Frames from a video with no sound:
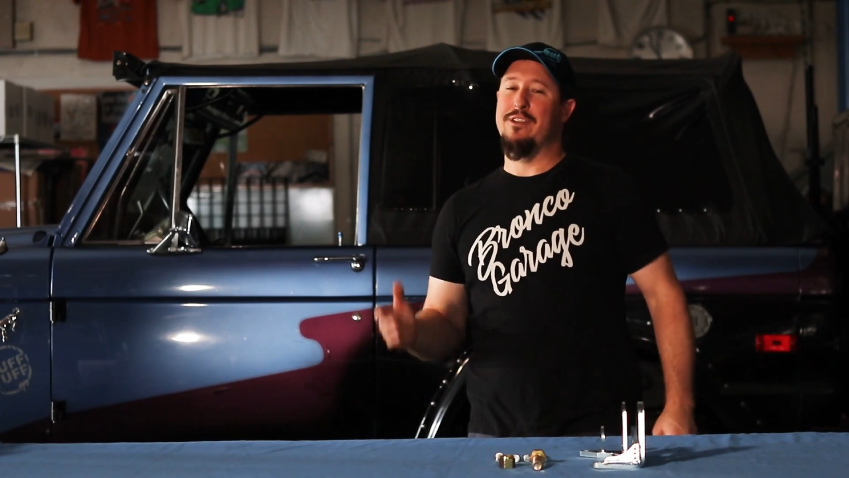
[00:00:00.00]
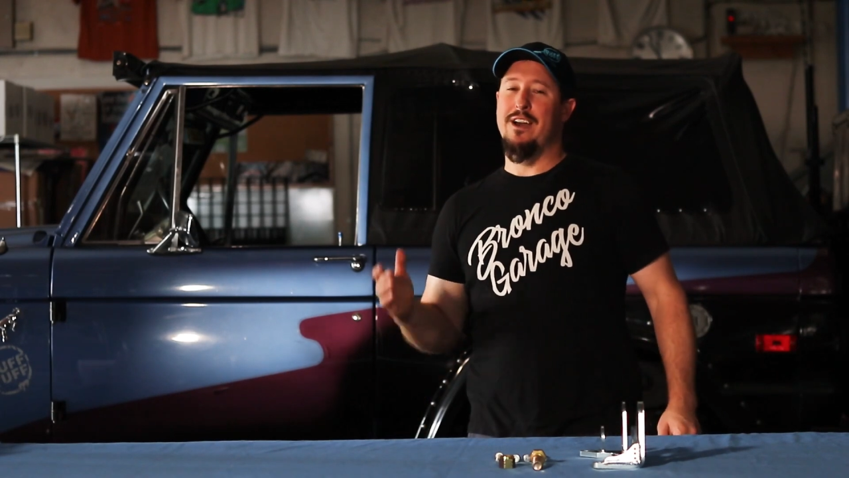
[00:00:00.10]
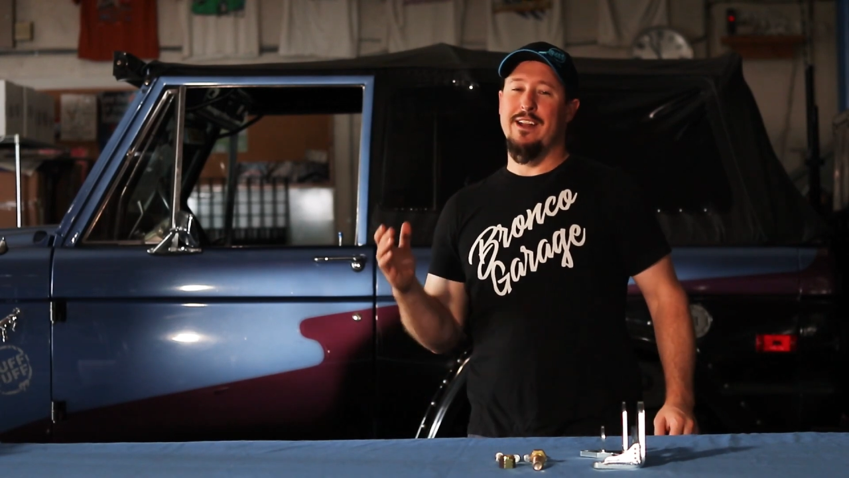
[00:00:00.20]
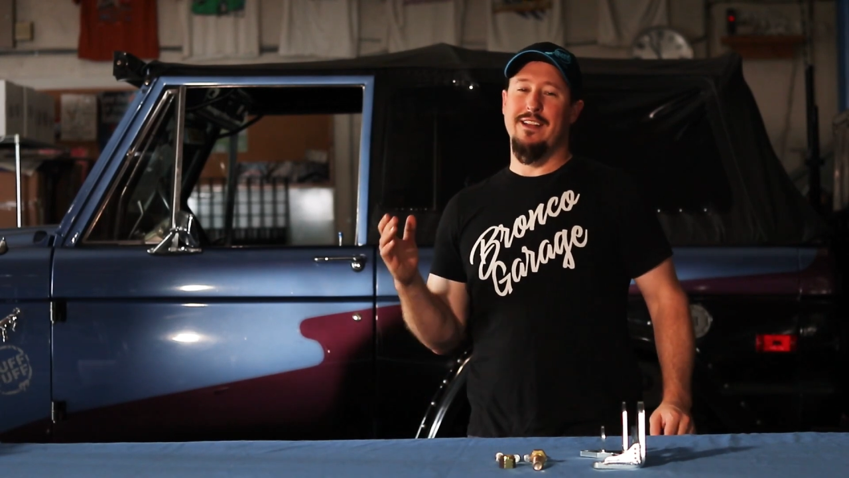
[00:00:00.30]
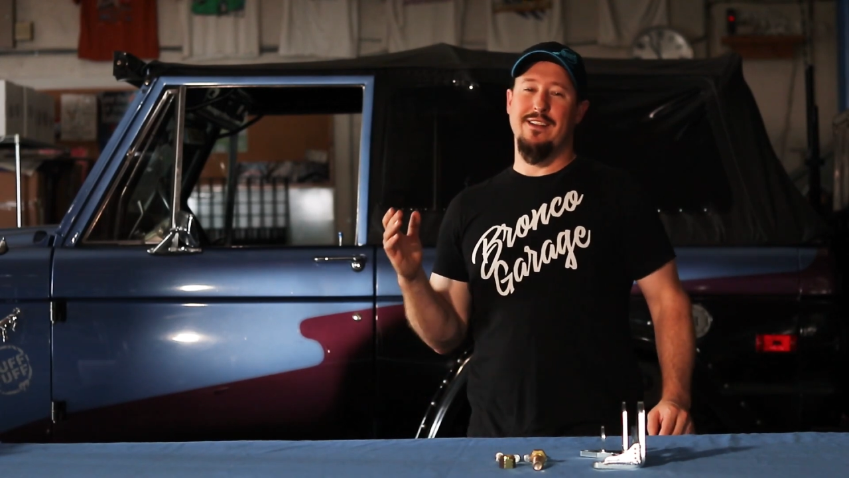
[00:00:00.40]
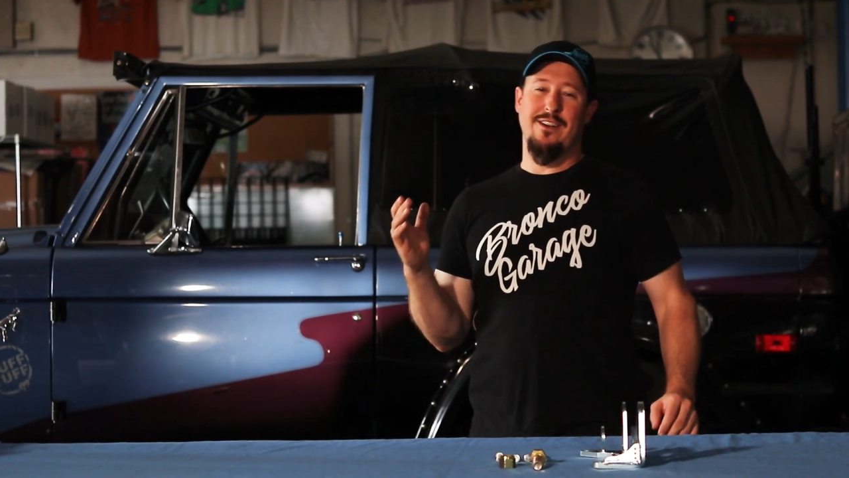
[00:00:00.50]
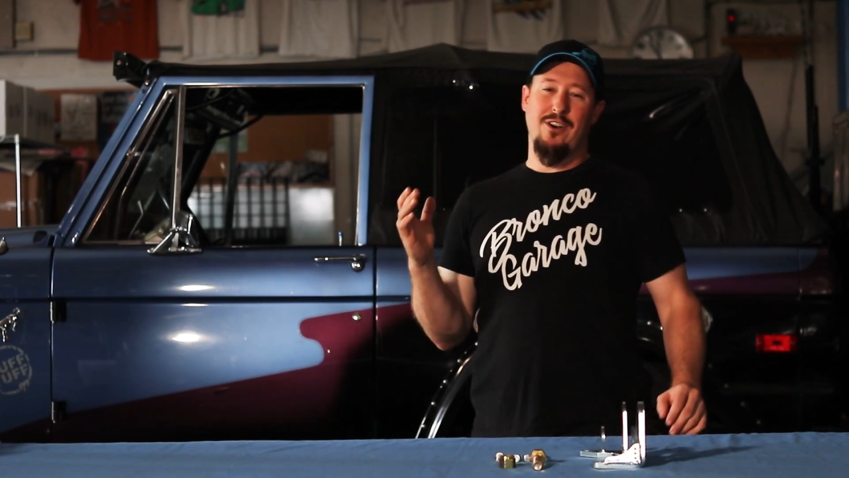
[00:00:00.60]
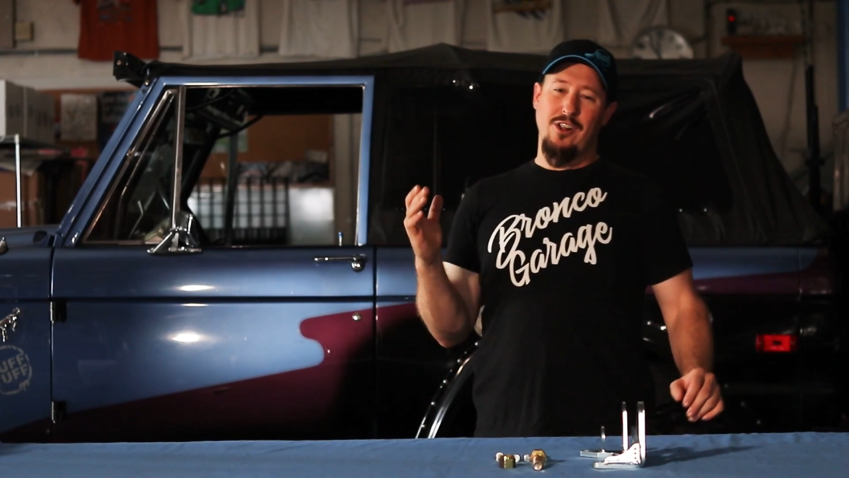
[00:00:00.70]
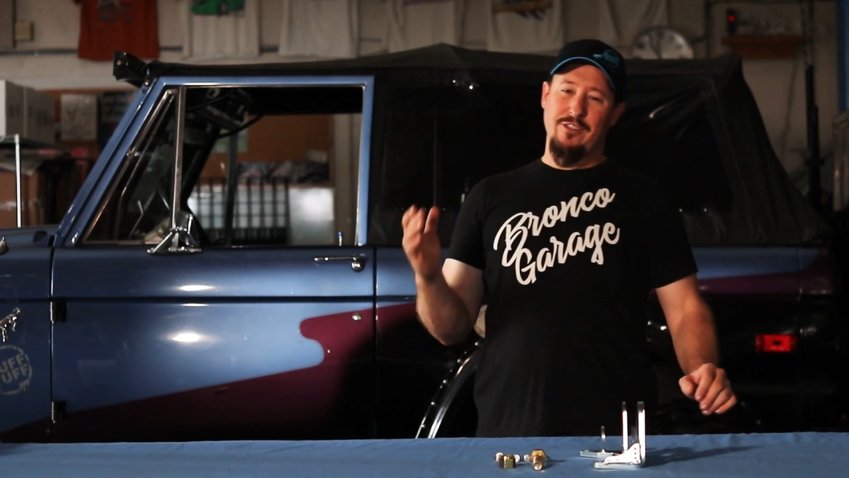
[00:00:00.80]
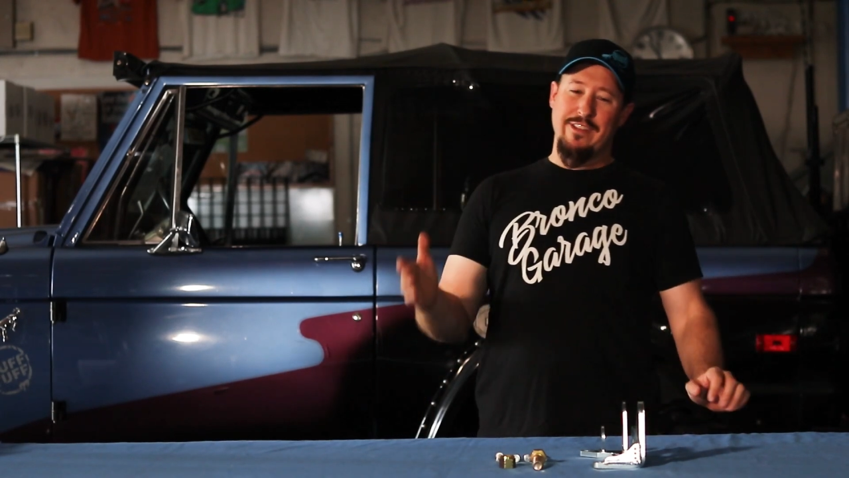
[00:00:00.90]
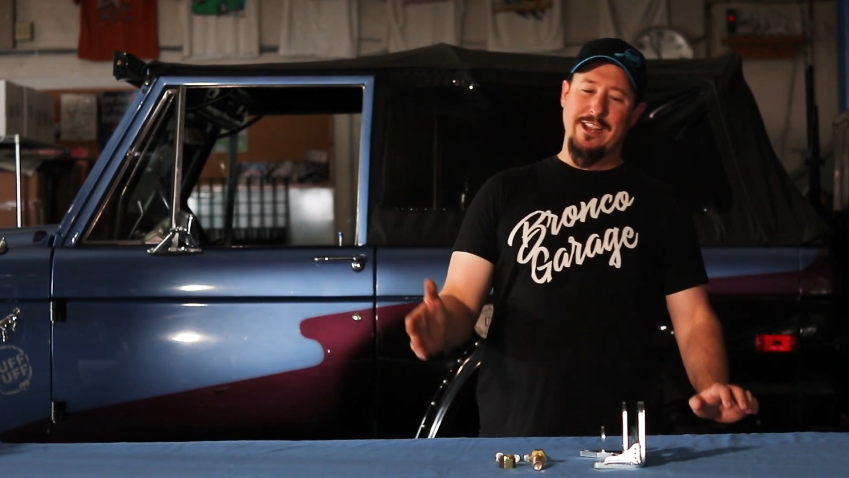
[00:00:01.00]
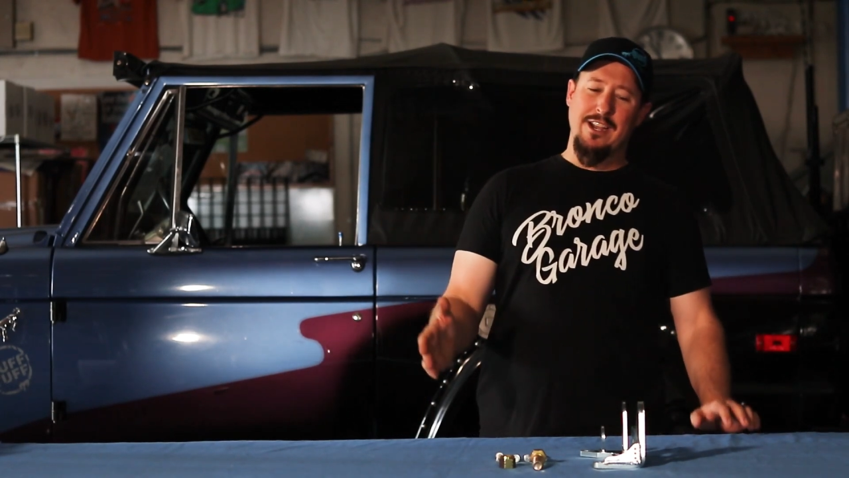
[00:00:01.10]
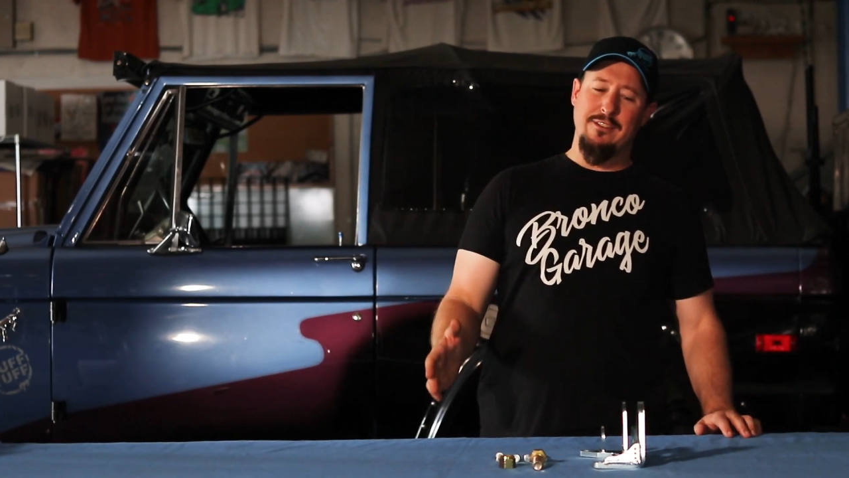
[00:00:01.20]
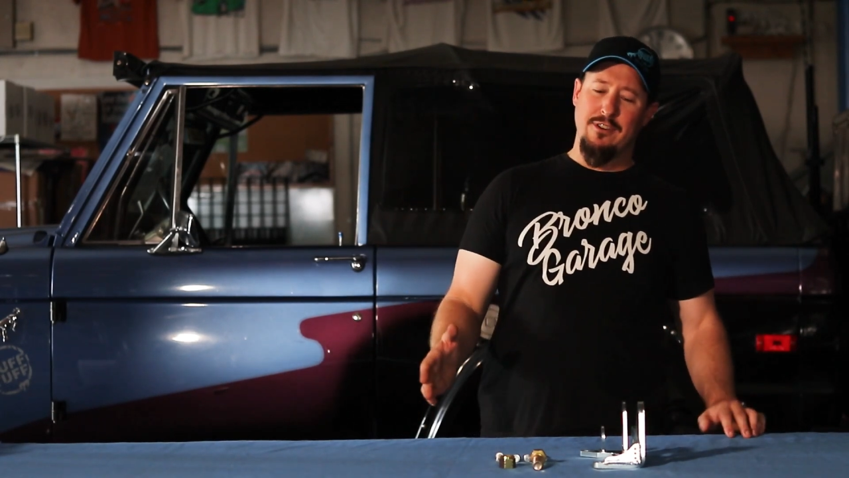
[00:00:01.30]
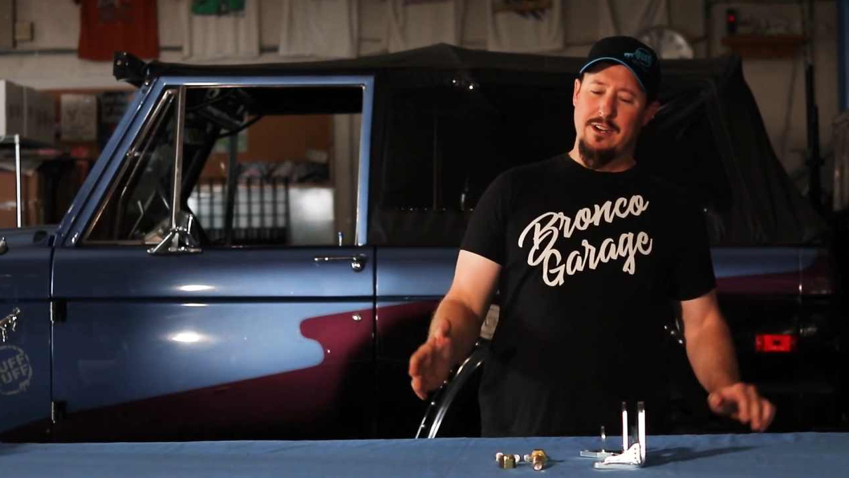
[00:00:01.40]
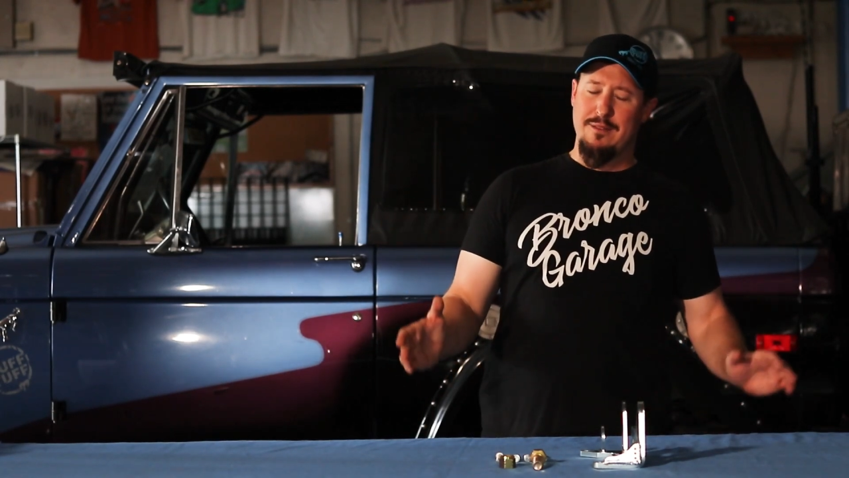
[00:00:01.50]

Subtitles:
got all of that covered.